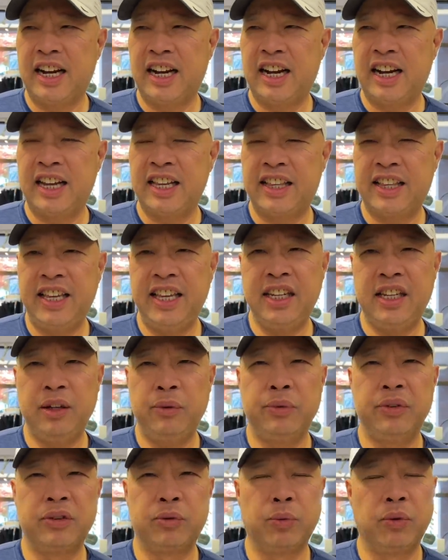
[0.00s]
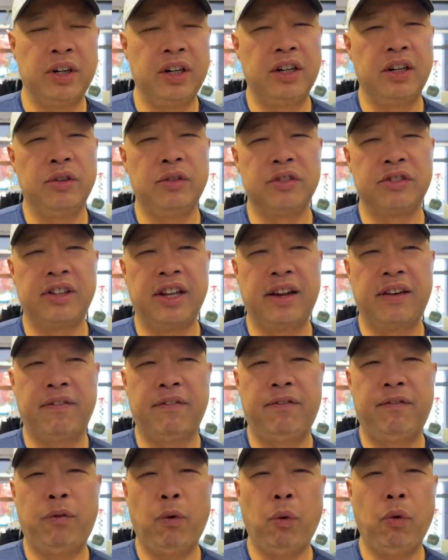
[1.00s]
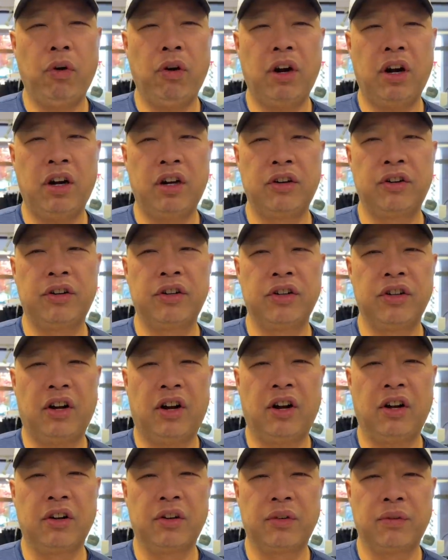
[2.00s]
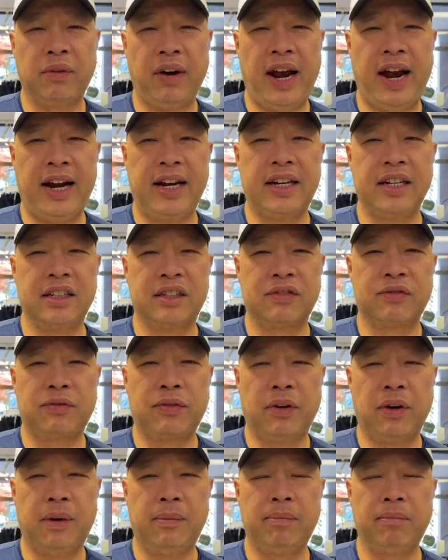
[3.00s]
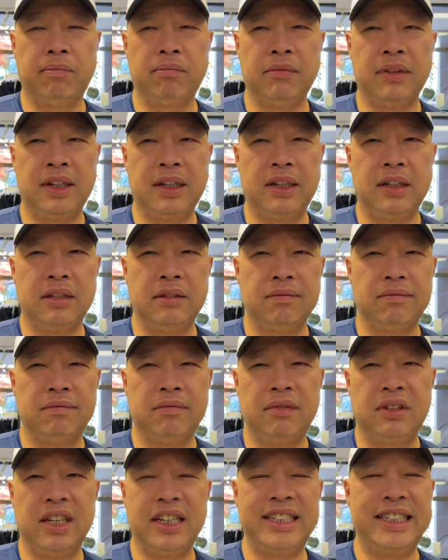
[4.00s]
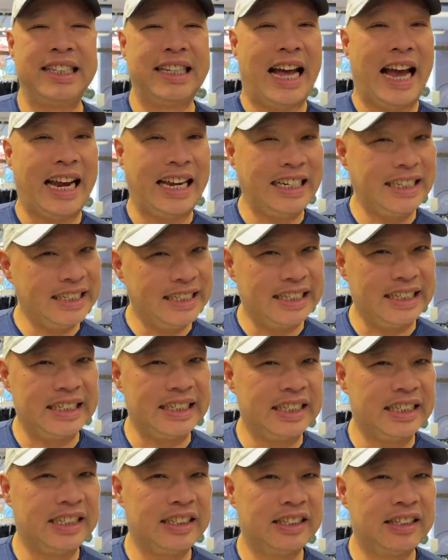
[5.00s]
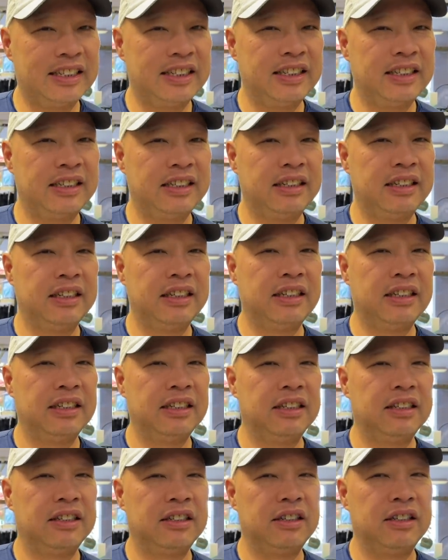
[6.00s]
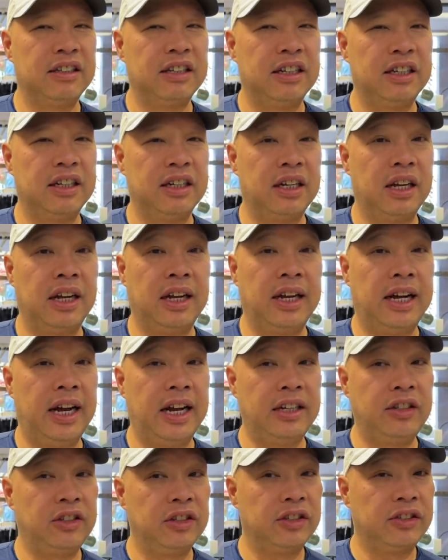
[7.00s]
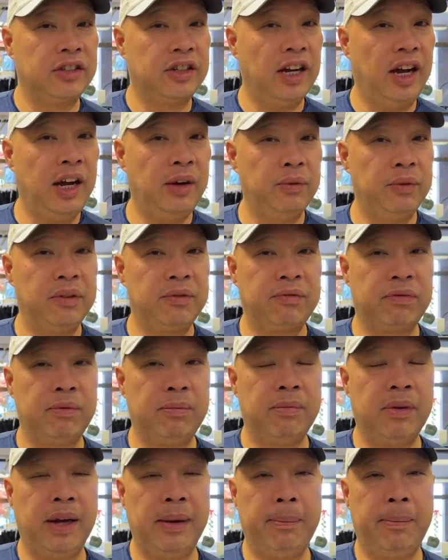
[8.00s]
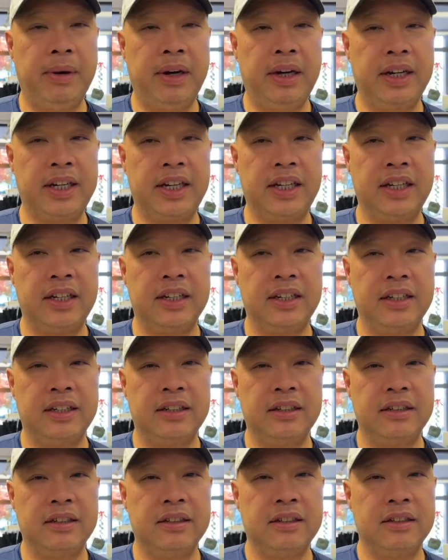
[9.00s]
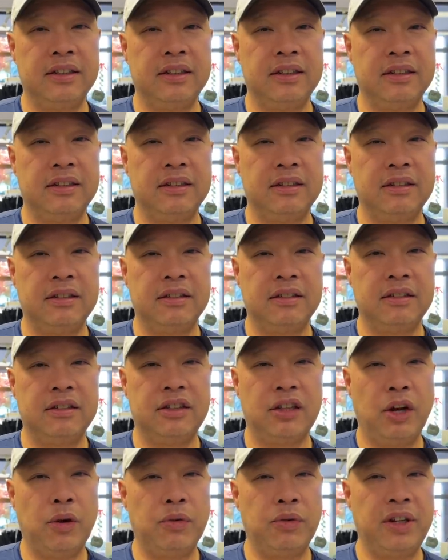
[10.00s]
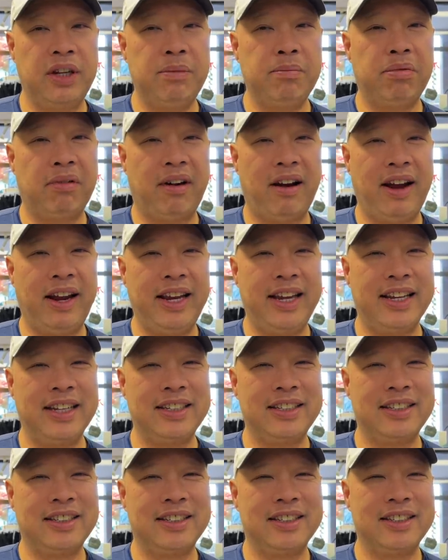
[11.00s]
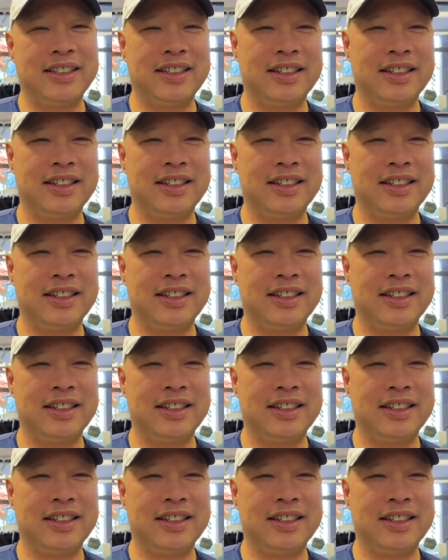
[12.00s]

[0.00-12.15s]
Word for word: I think it was one of those like $400 rackets from the 90s. Uh, I just got one from my buddy, Tony Bryant.